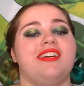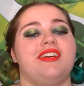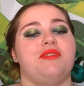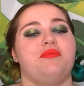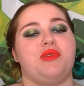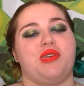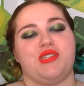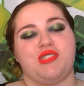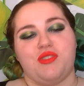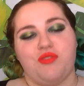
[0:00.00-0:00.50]

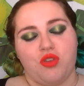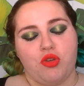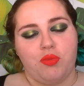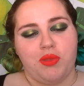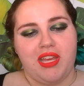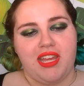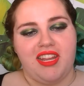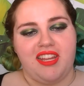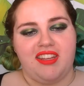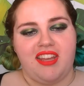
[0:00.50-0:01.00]
Because if you're
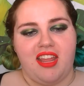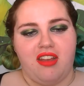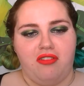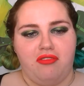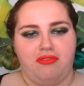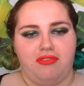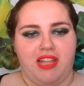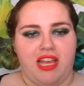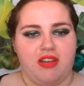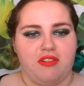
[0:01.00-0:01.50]
planting native
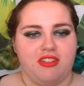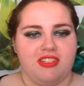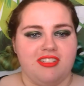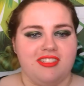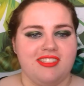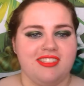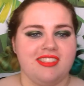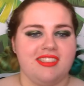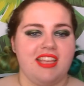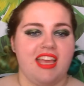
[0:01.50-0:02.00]

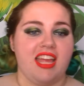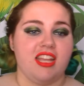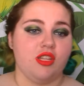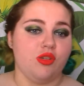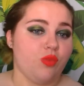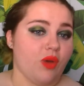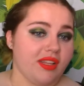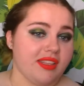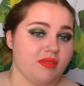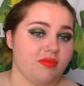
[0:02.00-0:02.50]
flowers and you
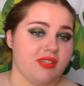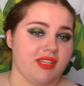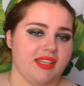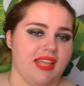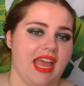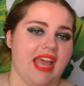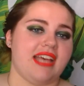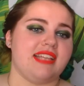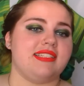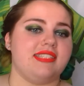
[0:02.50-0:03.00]
want them to
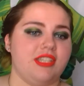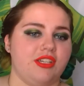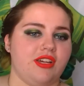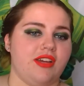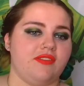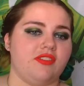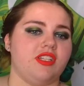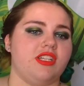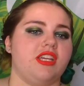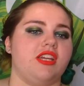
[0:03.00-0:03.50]
last year
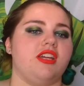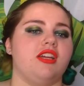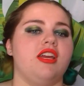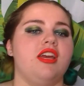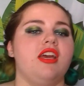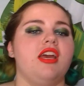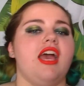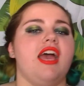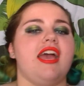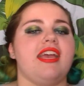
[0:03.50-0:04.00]
after year,
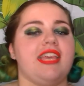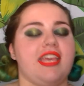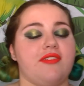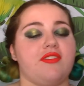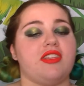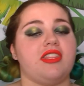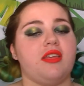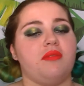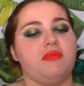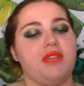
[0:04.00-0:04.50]

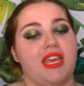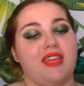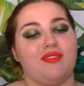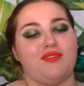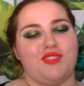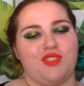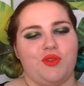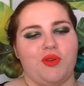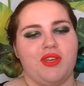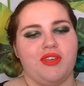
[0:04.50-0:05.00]
giving them native
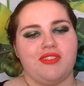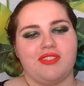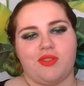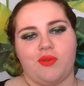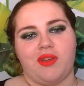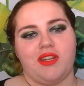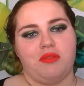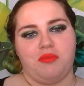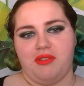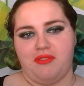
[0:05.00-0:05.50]
soil is
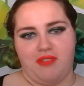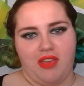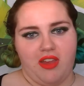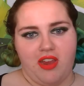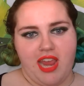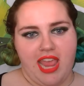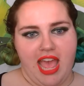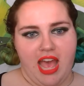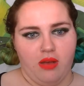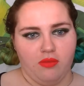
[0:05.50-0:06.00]
going to be
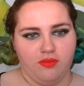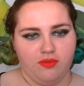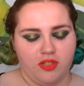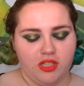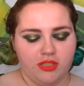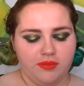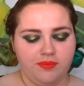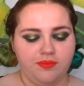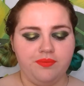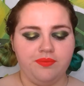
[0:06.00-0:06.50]
very
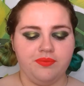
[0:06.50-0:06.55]
helpful.